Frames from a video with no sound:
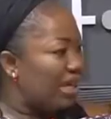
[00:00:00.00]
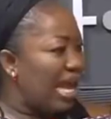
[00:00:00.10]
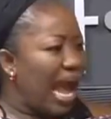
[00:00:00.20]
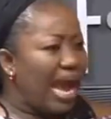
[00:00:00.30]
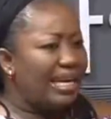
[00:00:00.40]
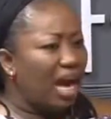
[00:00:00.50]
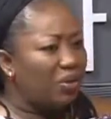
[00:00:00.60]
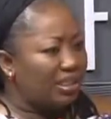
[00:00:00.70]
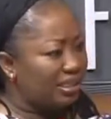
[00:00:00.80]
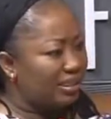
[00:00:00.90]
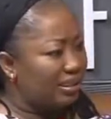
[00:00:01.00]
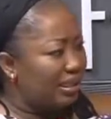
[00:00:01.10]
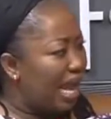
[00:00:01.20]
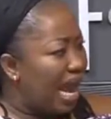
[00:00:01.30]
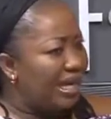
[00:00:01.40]
Okay. I doubt it.
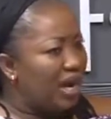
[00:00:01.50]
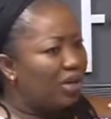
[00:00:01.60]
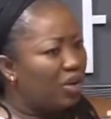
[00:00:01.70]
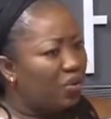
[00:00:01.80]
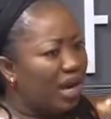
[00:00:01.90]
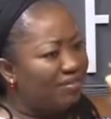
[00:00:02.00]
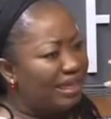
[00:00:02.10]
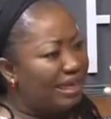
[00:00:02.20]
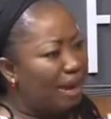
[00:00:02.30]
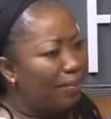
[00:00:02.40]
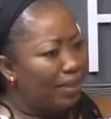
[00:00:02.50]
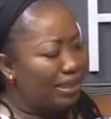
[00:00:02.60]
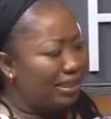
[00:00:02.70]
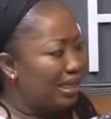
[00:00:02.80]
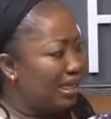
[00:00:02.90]
Mm. I doubt that we have the
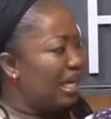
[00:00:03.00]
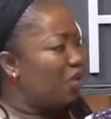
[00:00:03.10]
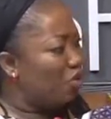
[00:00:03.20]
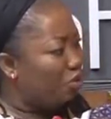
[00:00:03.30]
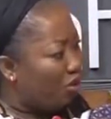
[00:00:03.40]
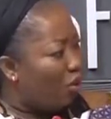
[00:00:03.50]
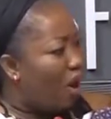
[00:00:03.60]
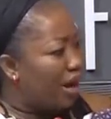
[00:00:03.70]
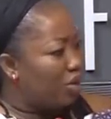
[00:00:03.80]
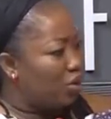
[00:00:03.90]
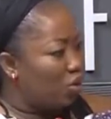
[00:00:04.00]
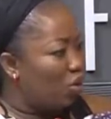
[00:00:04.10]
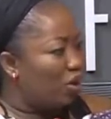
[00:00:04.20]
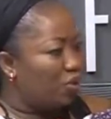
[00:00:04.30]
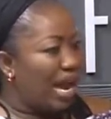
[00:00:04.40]
numbers that would be required to do
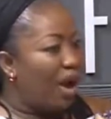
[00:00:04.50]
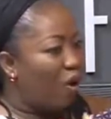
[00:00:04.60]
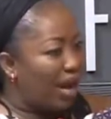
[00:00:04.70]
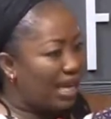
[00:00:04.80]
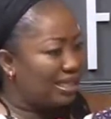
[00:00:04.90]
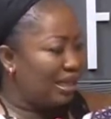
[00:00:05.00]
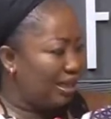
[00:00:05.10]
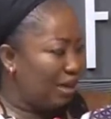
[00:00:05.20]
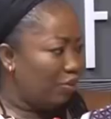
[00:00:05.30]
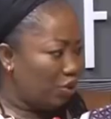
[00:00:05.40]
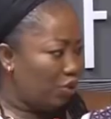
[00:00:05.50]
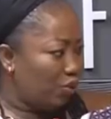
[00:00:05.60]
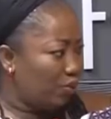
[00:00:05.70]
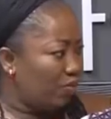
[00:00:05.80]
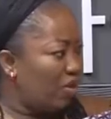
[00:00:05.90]
what we are all asking them to do.